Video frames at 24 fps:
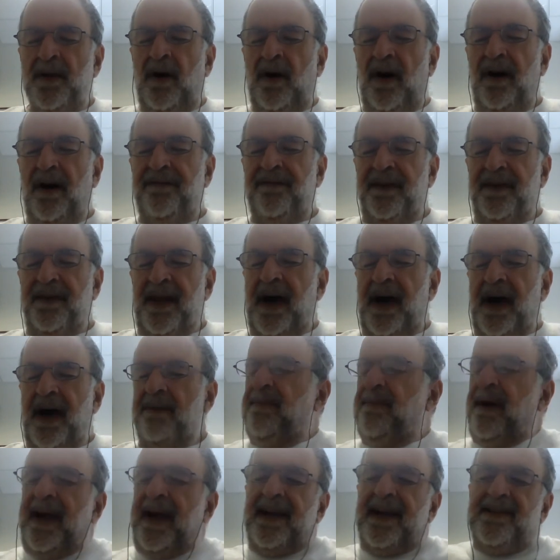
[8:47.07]
often
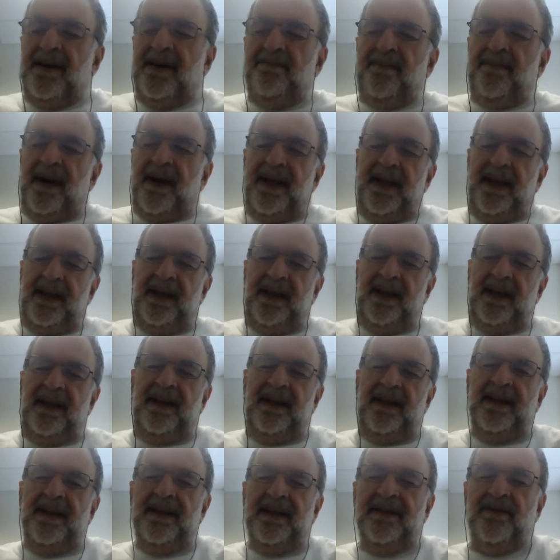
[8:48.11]
not backed up by
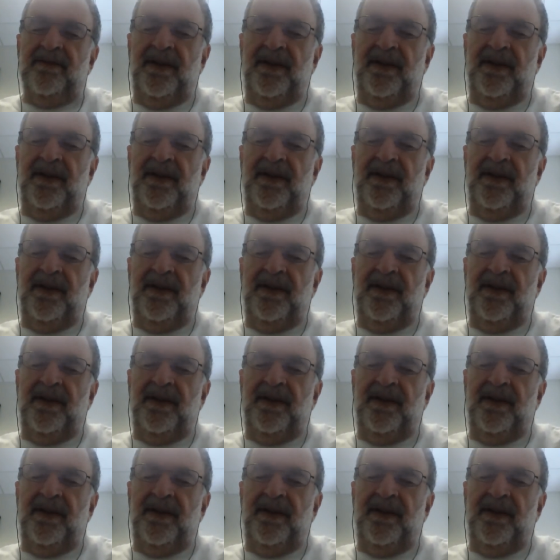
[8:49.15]
any